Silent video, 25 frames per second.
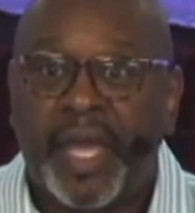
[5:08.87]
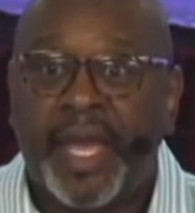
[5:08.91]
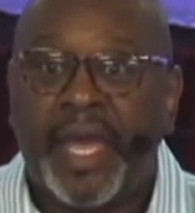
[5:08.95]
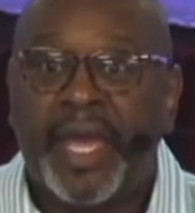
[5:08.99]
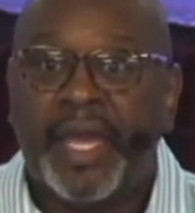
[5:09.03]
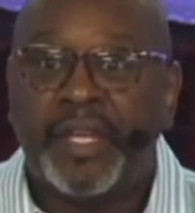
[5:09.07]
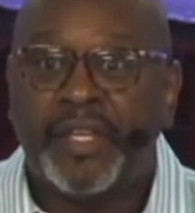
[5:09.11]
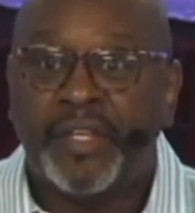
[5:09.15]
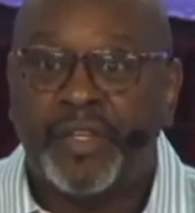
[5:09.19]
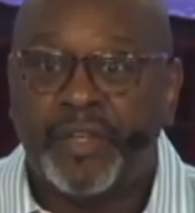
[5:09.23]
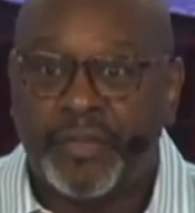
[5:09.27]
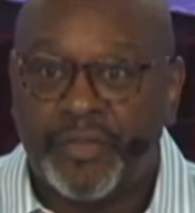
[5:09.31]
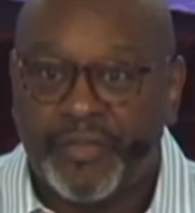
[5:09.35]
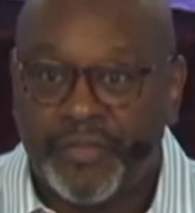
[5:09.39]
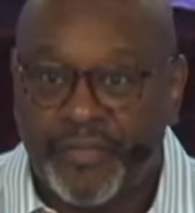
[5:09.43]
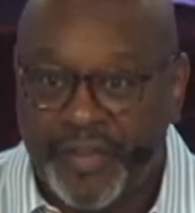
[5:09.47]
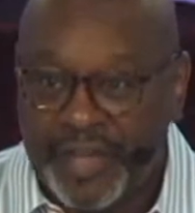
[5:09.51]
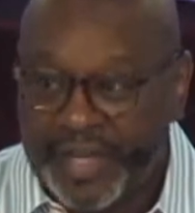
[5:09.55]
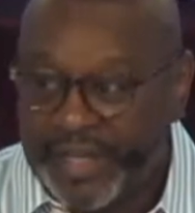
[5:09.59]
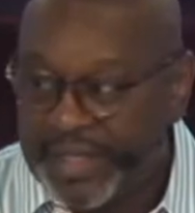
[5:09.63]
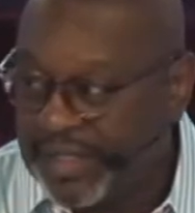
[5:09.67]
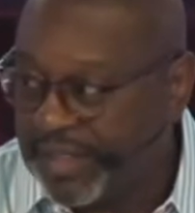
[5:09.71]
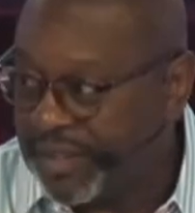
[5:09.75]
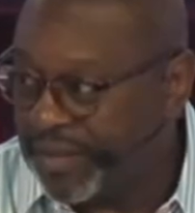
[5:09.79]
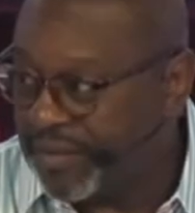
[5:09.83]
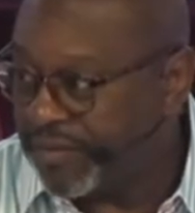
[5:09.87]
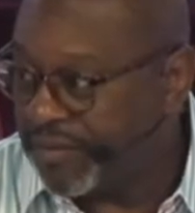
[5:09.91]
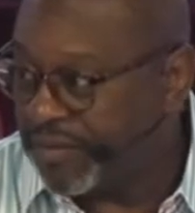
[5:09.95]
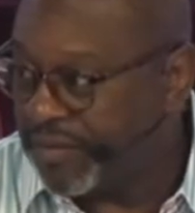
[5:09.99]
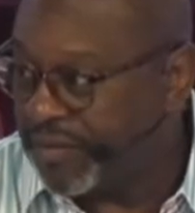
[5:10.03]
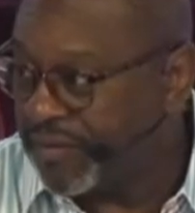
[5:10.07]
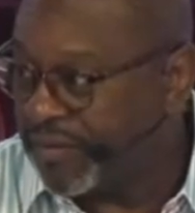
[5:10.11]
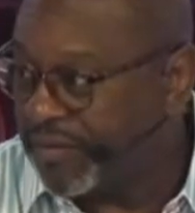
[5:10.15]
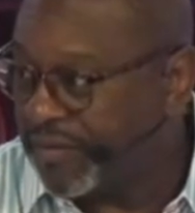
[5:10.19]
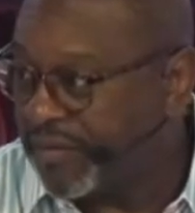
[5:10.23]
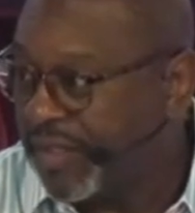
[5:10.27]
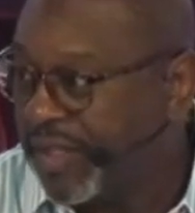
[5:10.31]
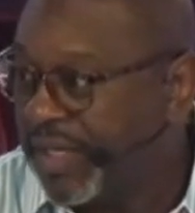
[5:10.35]
and your
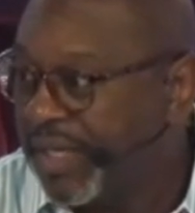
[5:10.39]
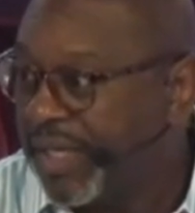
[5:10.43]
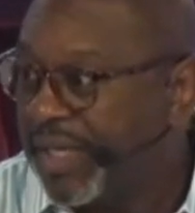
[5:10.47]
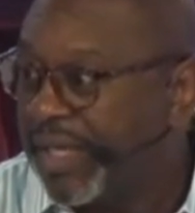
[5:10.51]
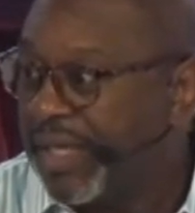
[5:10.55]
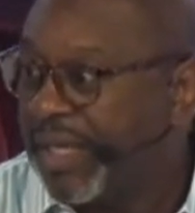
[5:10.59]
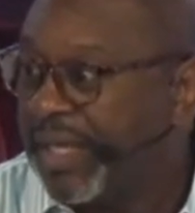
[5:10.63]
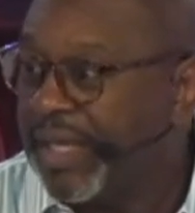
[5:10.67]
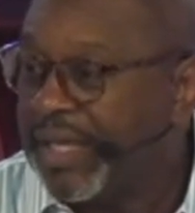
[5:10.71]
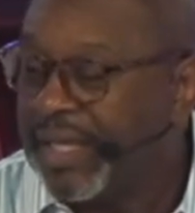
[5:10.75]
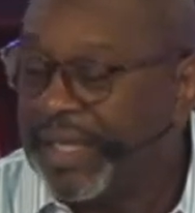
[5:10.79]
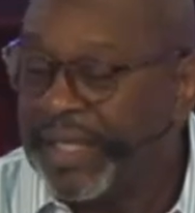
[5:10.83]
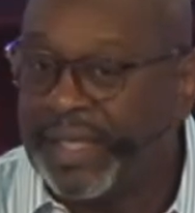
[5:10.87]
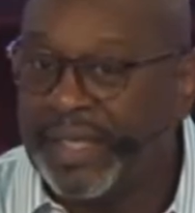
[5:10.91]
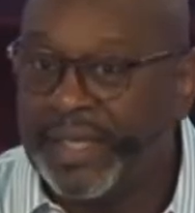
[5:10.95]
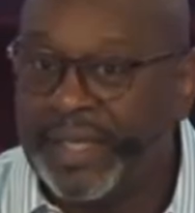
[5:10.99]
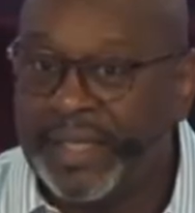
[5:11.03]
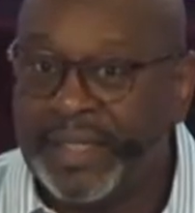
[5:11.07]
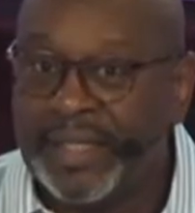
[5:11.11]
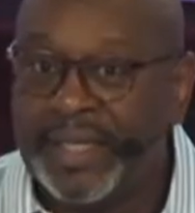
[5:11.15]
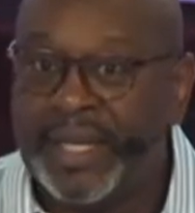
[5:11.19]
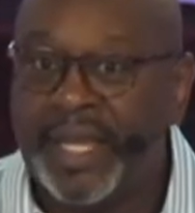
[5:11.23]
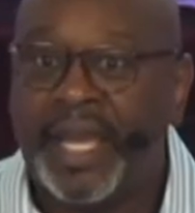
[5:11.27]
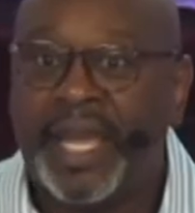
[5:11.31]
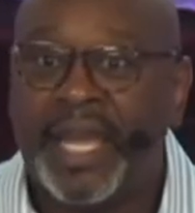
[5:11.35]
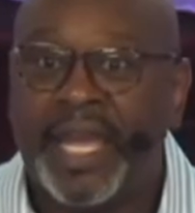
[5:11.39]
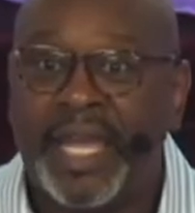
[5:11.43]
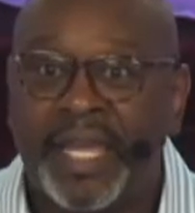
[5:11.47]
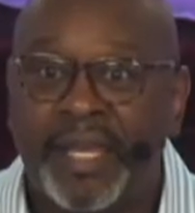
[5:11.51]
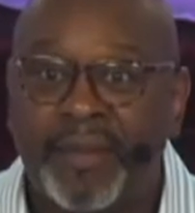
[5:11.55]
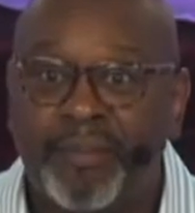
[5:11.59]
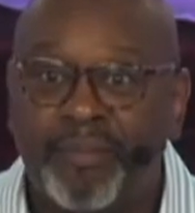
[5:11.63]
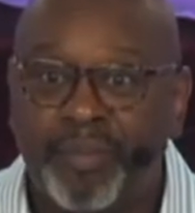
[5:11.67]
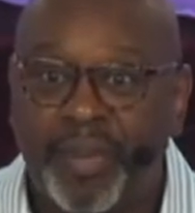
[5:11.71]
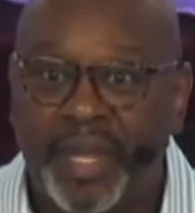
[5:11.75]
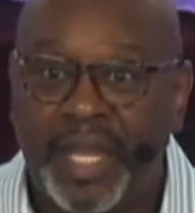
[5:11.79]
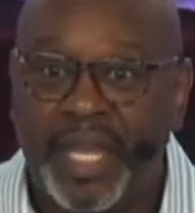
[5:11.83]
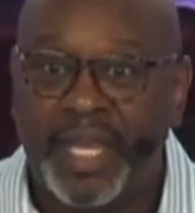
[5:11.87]
finances in
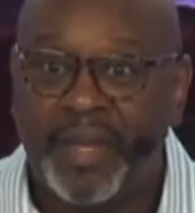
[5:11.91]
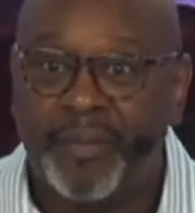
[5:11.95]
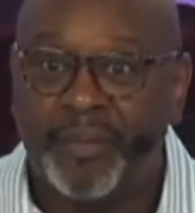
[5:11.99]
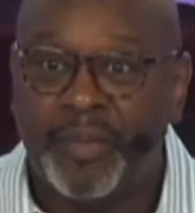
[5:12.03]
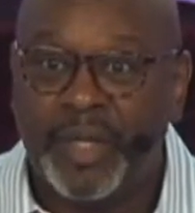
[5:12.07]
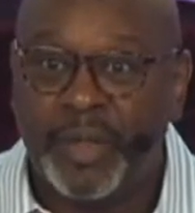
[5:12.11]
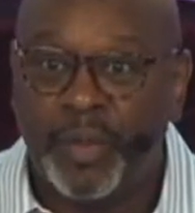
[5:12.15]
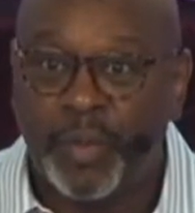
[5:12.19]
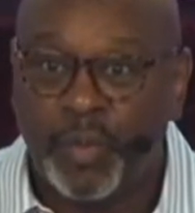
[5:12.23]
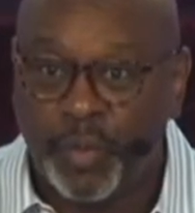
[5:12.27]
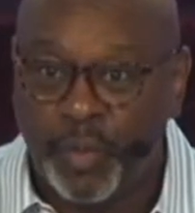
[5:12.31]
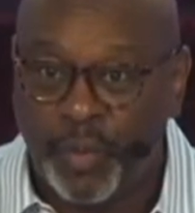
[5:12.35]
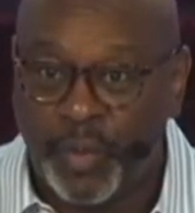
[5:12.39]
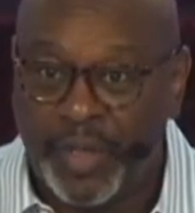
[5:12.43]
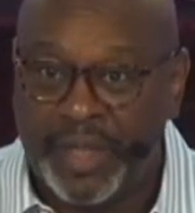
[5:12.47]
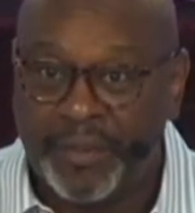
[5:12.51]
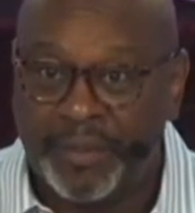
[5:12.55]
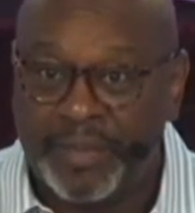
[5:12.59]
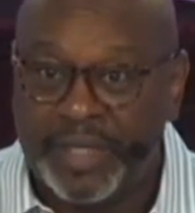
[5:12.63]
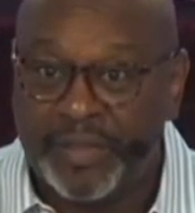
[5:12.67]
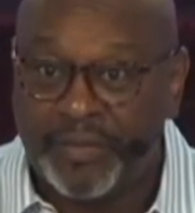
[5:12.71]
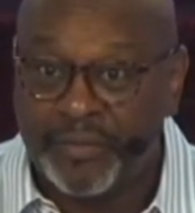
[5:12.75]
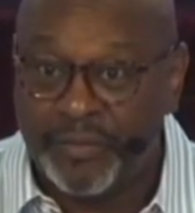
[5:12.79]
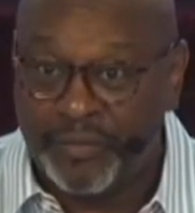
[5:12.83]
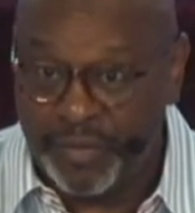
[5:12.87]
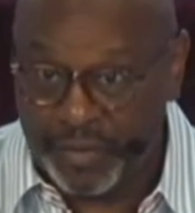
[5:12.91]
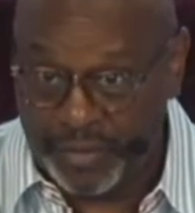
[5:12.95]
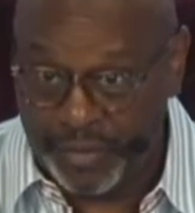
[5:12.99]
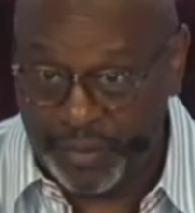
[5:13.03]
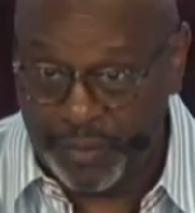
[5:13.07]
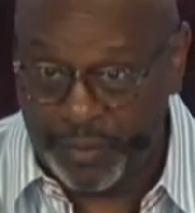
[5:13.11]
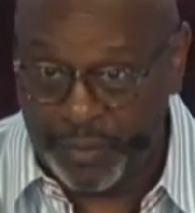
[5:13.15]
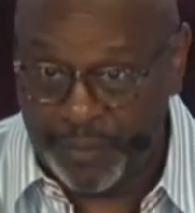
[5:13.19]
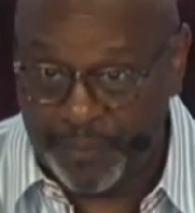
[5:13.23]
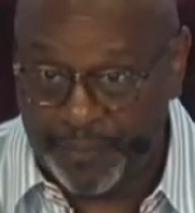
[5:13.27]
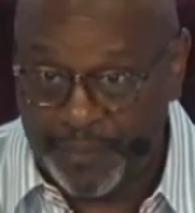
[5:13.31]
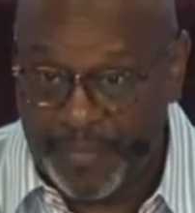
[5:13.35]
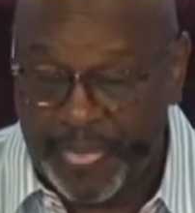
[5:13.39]
a panoramic view